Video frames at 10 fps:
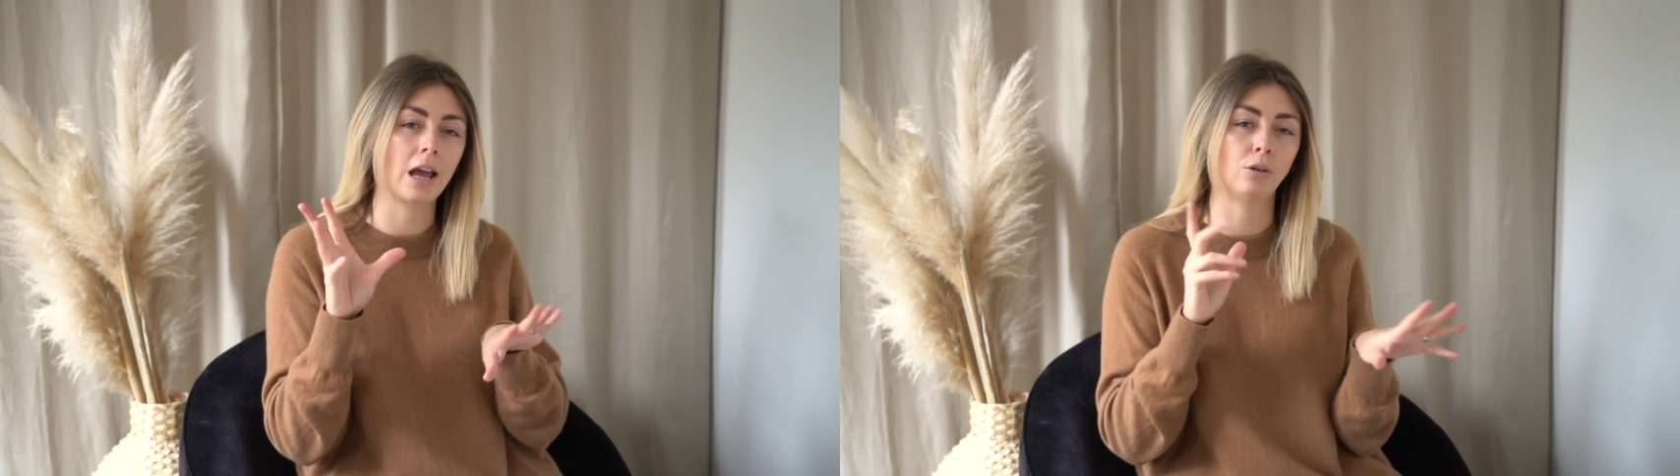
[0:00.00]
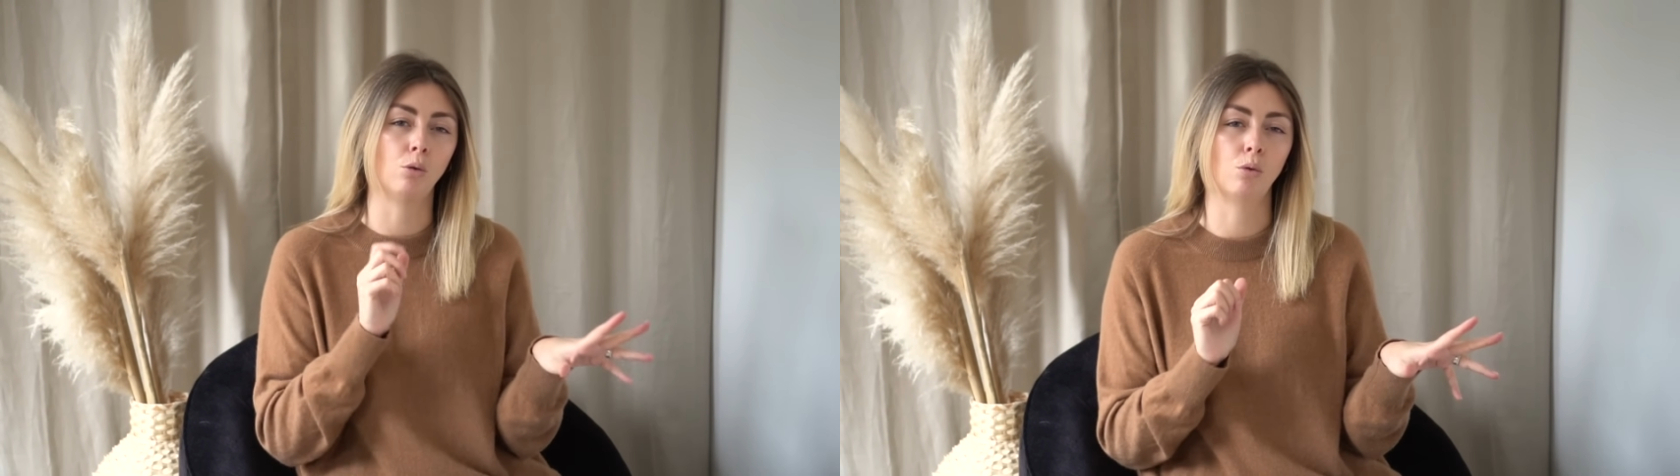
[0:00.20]

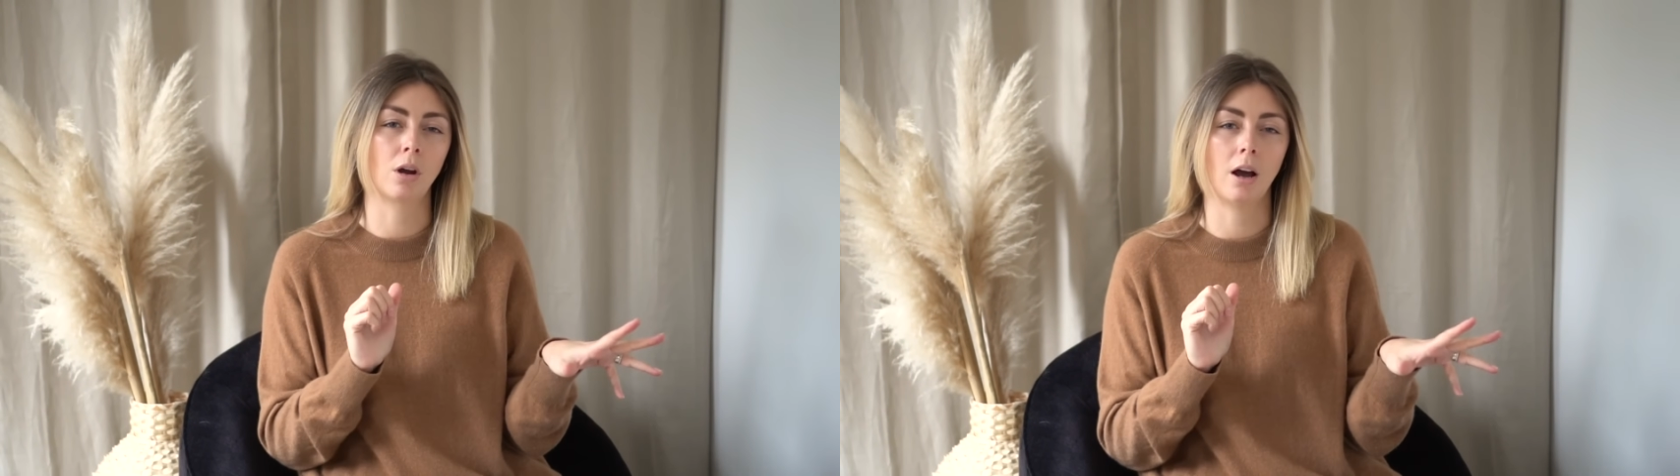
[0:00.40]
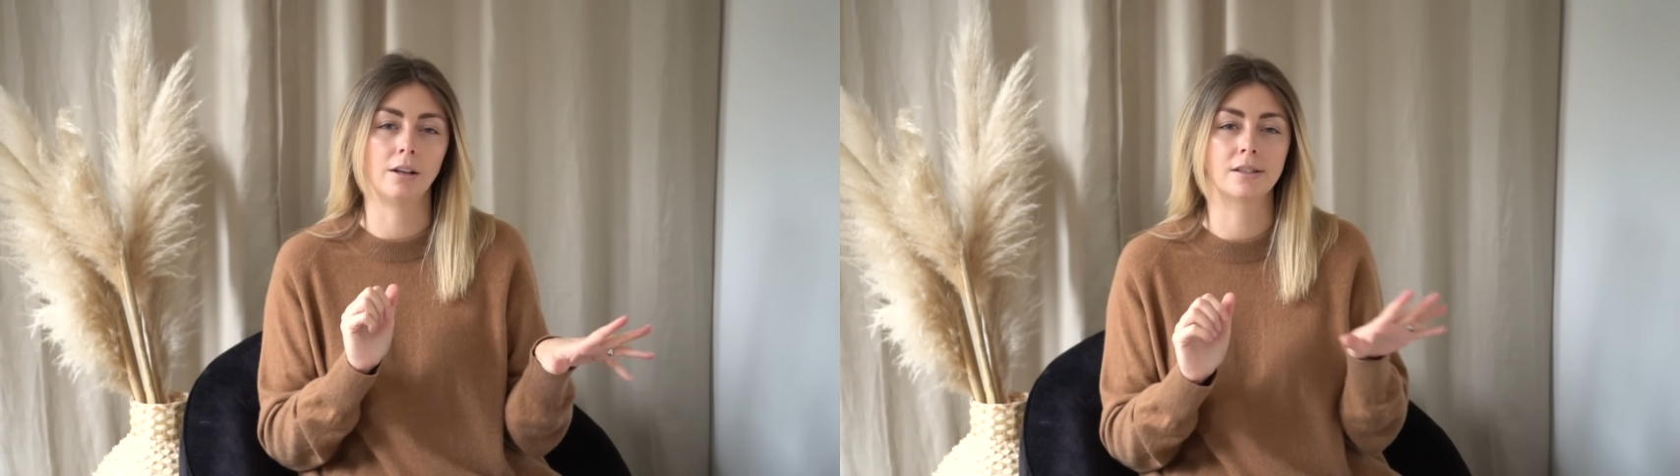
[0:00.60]
and all
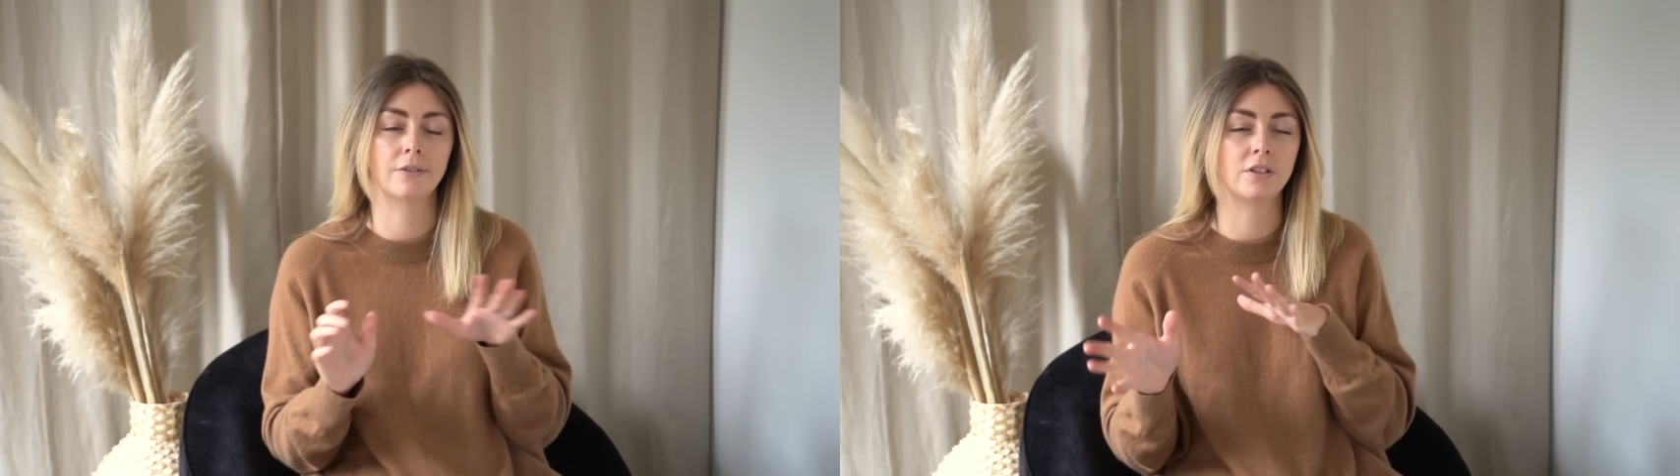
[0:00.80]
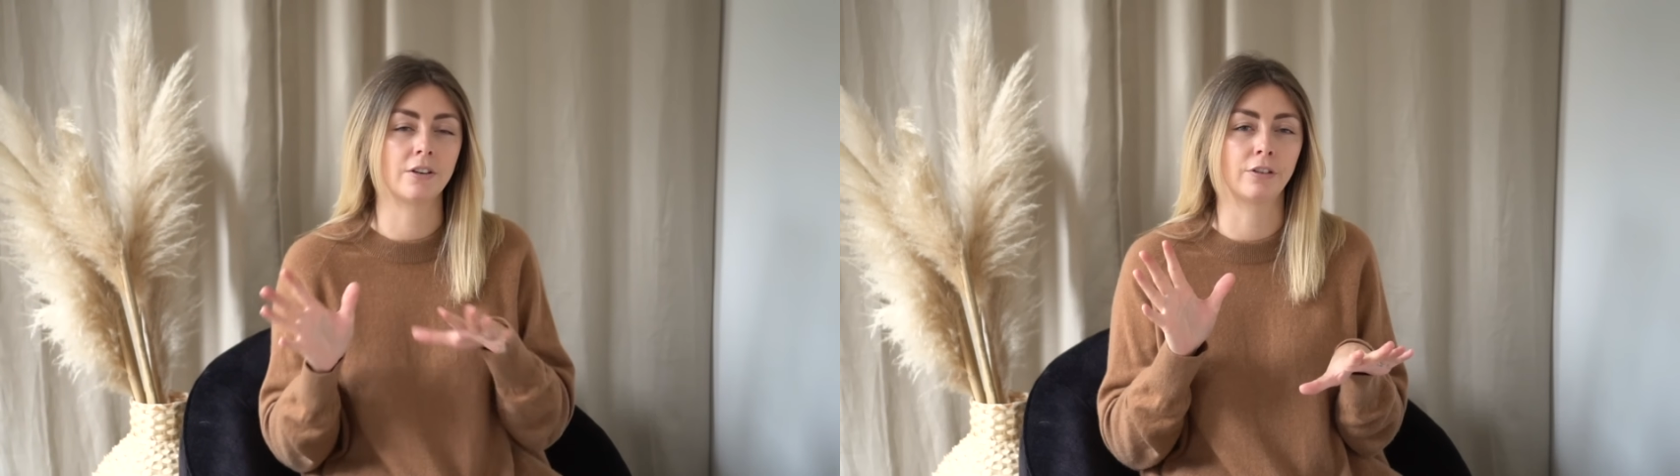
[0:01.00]
kinds
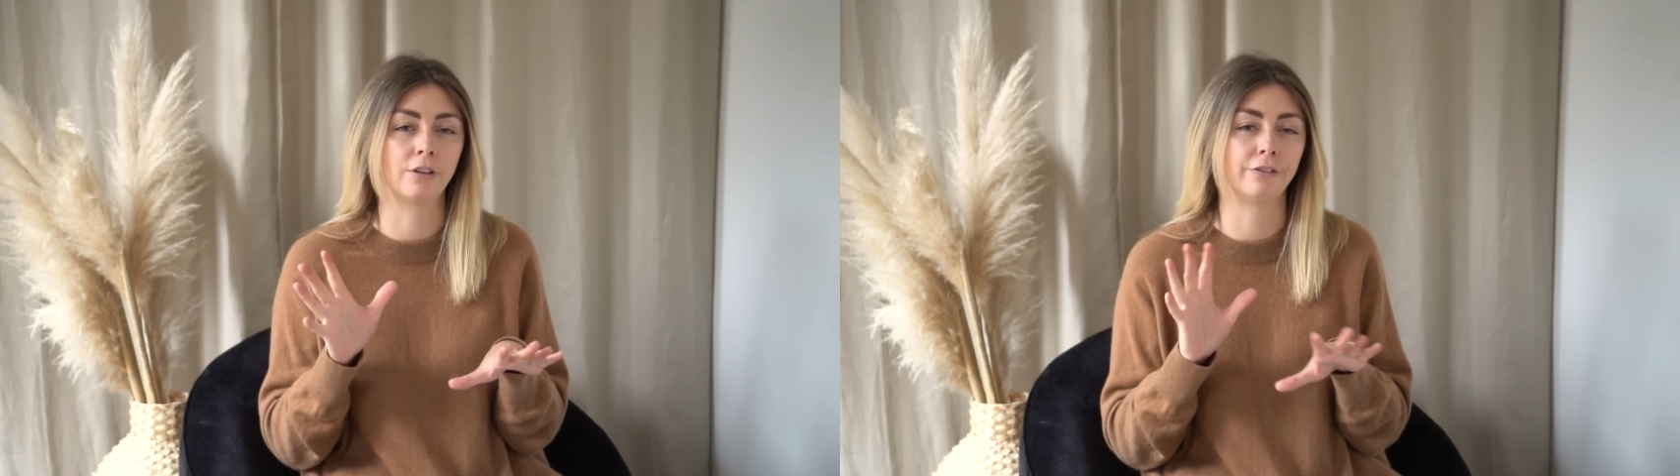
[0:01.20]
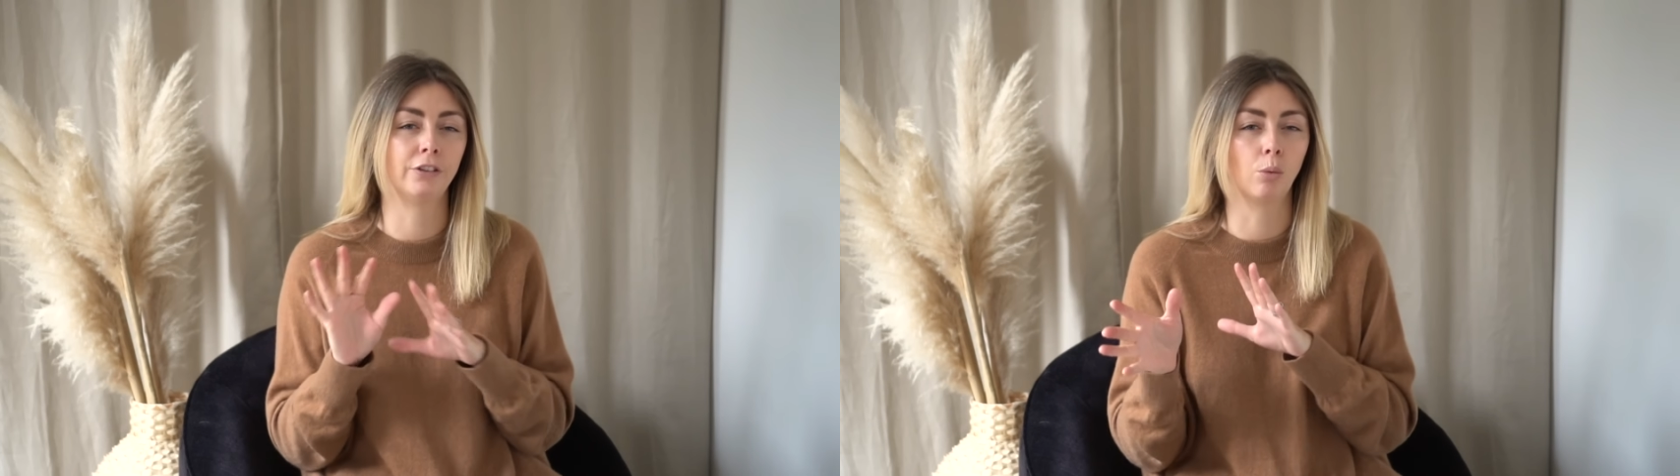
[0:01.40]
of
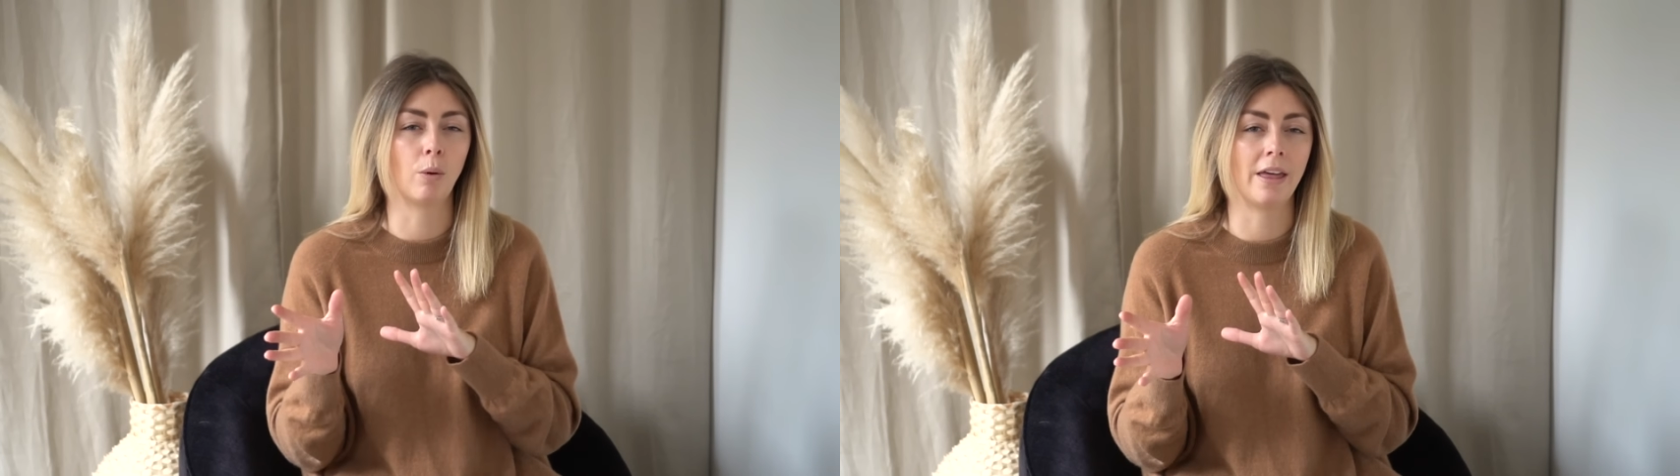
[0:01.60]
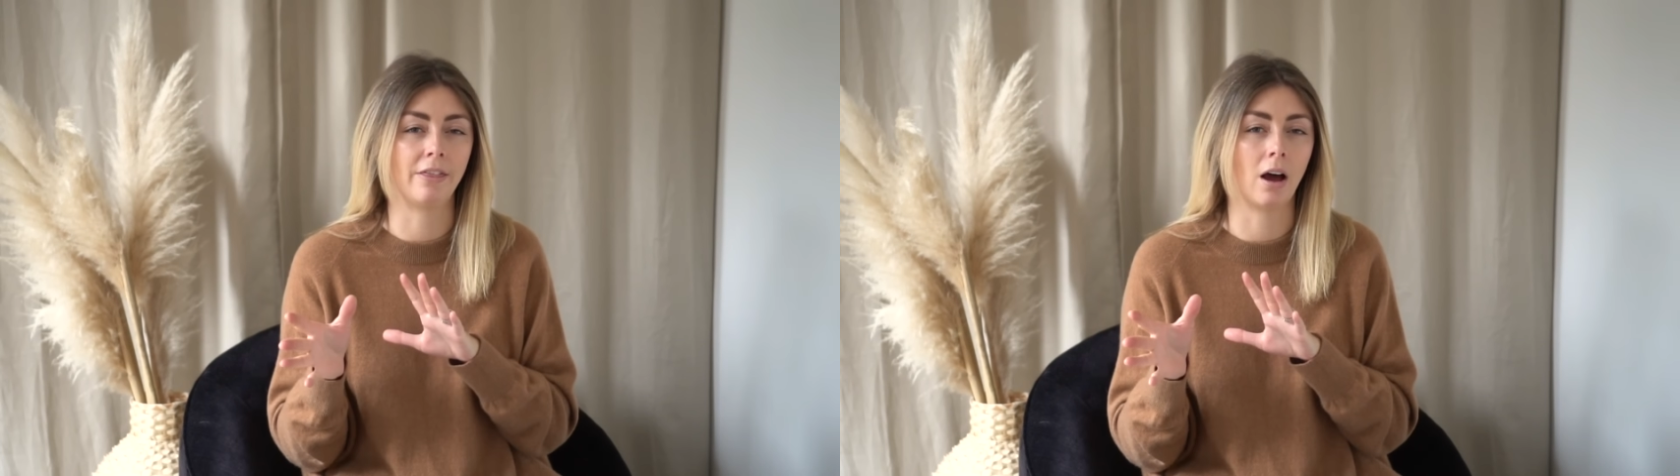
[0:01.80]
different
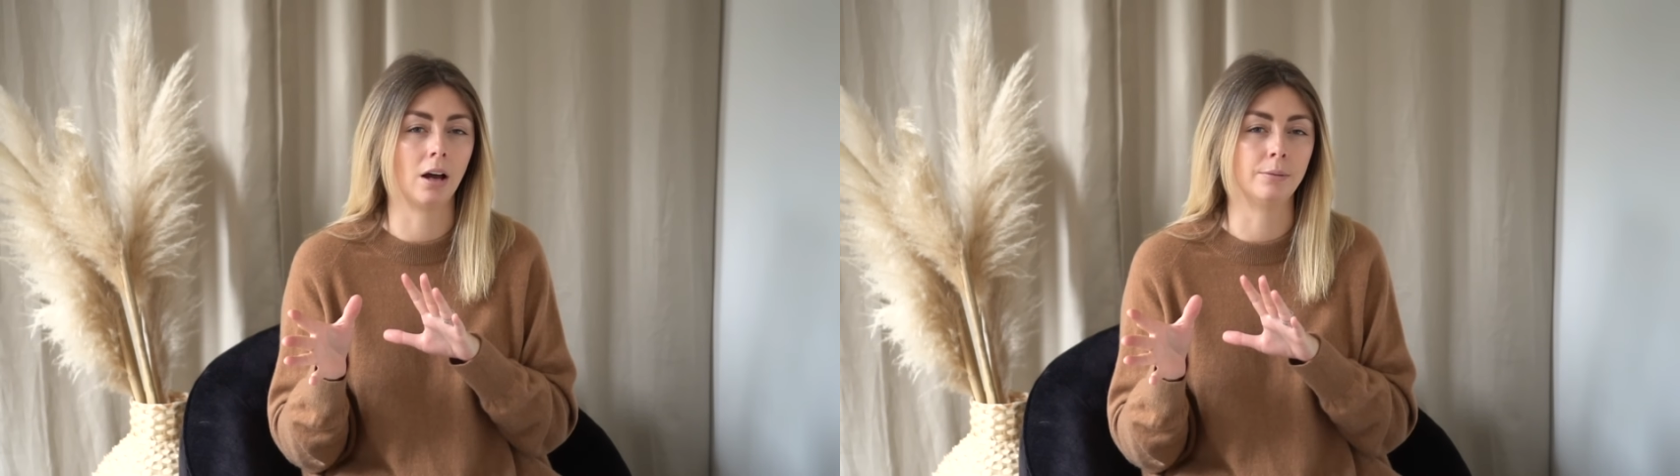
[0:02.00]
footwear that I